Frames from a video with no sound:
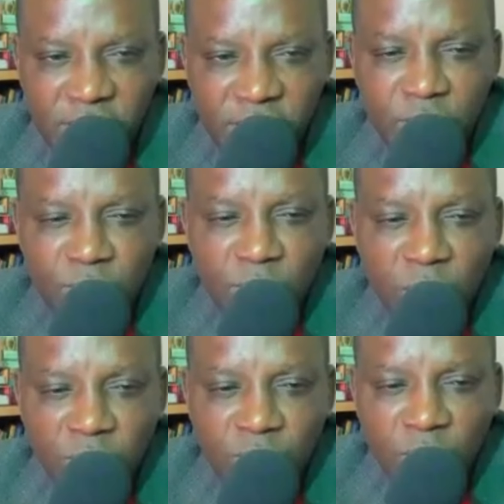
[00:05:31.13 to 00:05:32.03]
You go
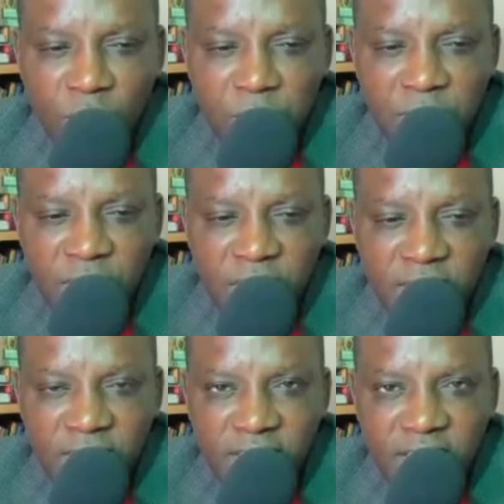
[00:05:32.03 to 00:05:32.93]
to copy
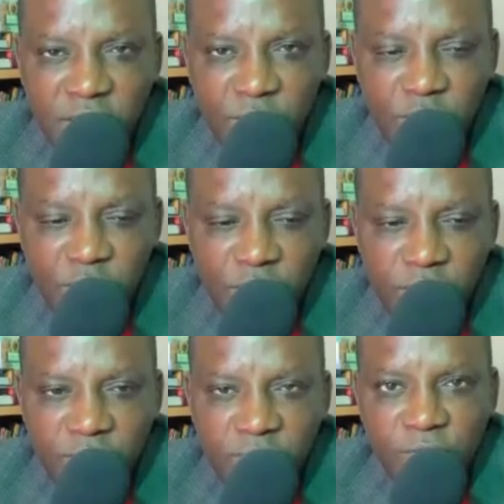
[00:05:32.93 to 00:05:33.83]
description
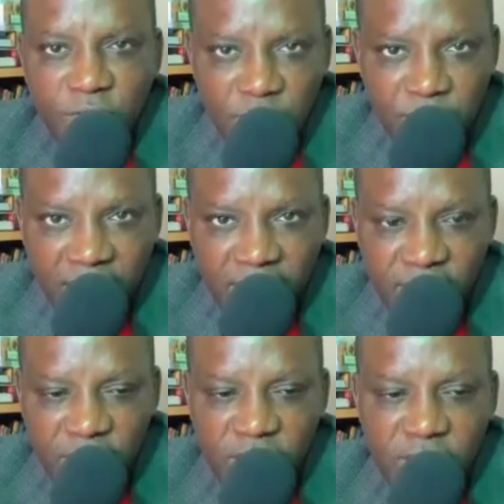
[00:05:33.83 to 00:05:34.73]
for Spanish.